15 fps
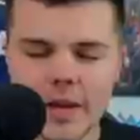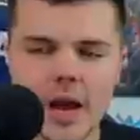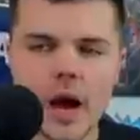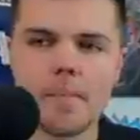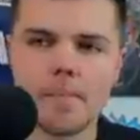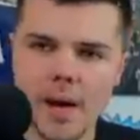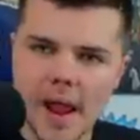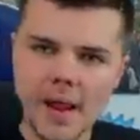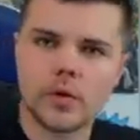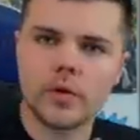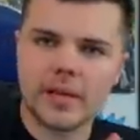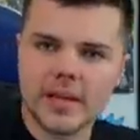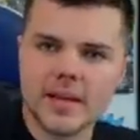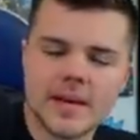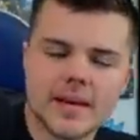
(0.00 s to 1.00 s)
got Michael
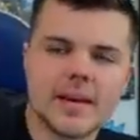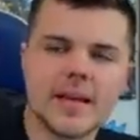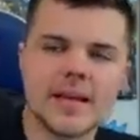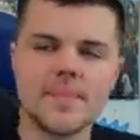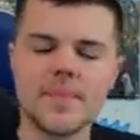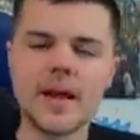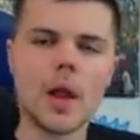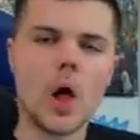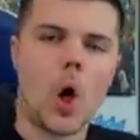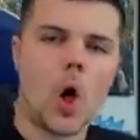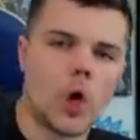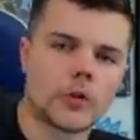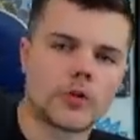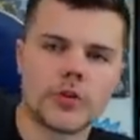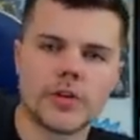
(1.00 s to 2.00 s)
Keaton in that
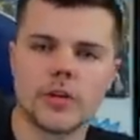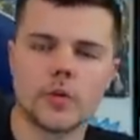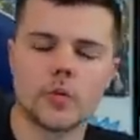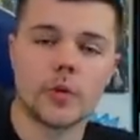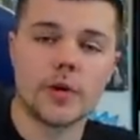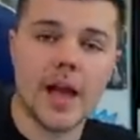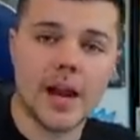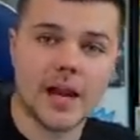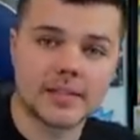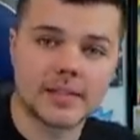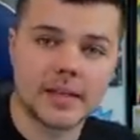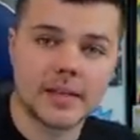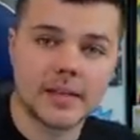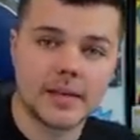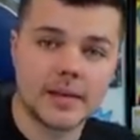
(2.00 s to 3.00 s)
alternate
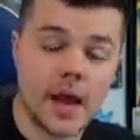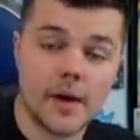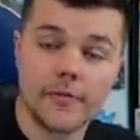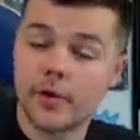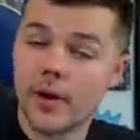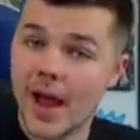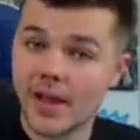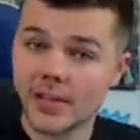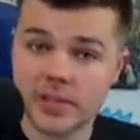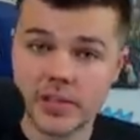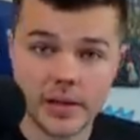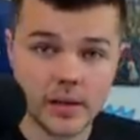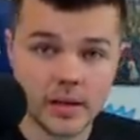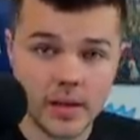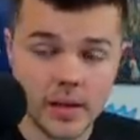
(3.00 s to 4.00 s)
reality. Now, if you're
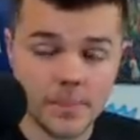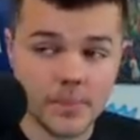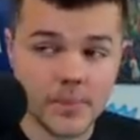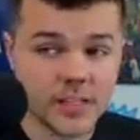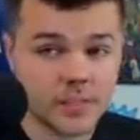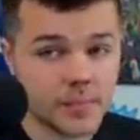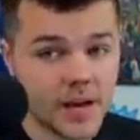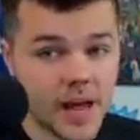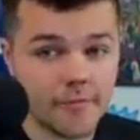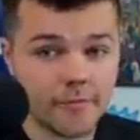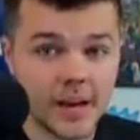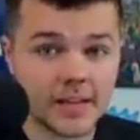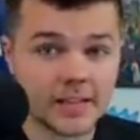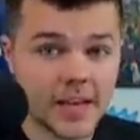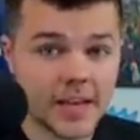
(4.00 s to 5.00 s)
asking, is Ben
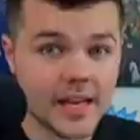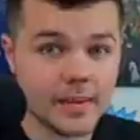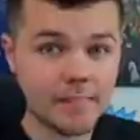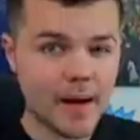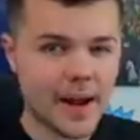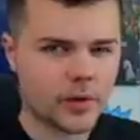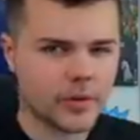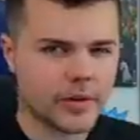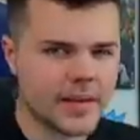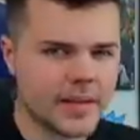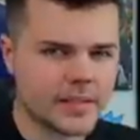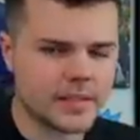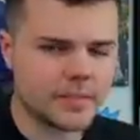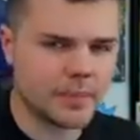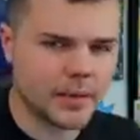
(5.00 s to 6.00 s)
Affleck taking Michael
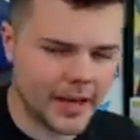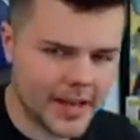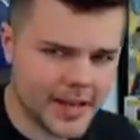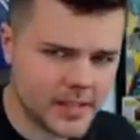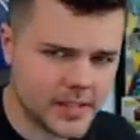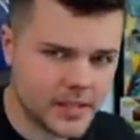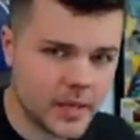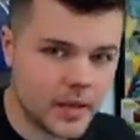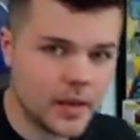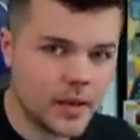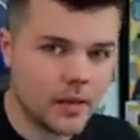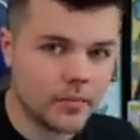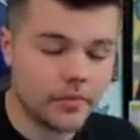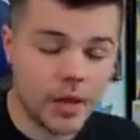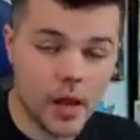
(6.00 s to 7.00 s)
Keaton's place?
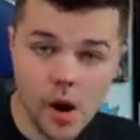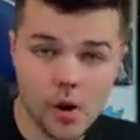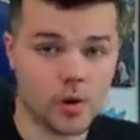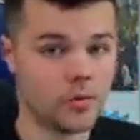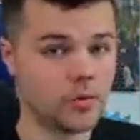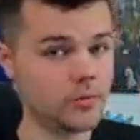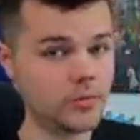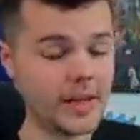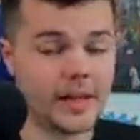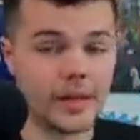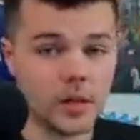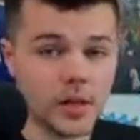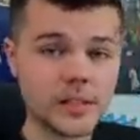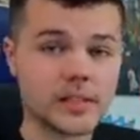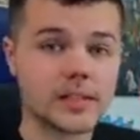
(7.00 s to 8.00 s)
No. It
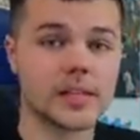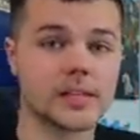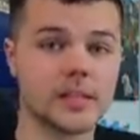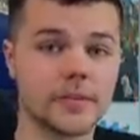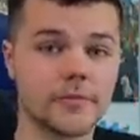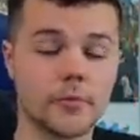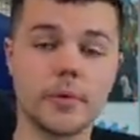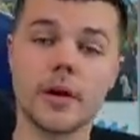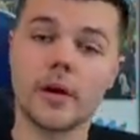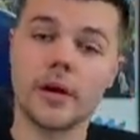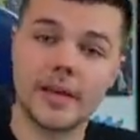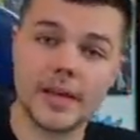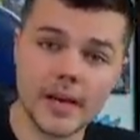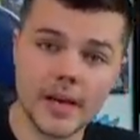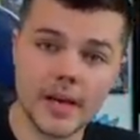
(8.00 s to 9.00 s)
looks as if we are
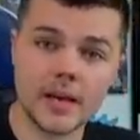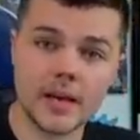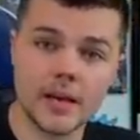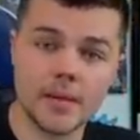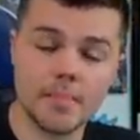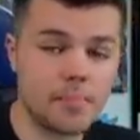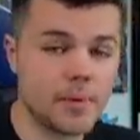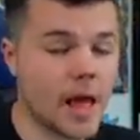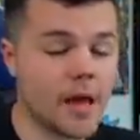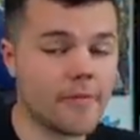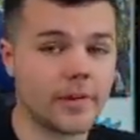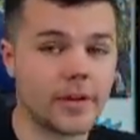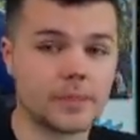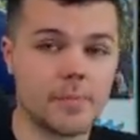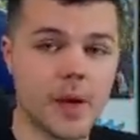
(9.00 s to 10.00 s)
getting Ben
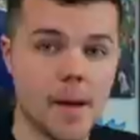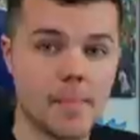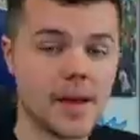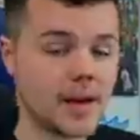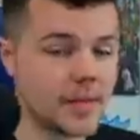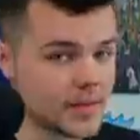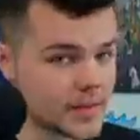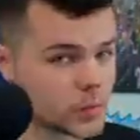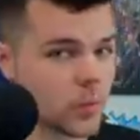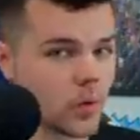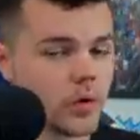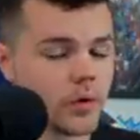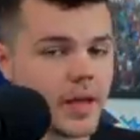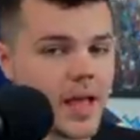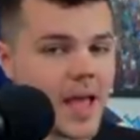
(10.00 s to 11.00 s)
Affleck's Batman in this
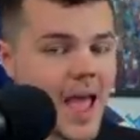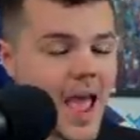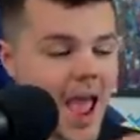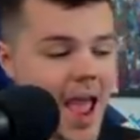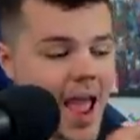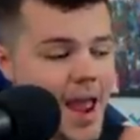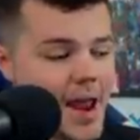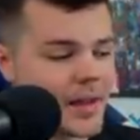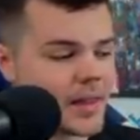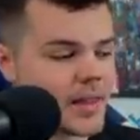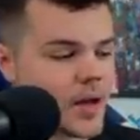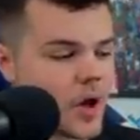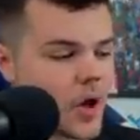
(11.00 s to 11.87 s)
world and the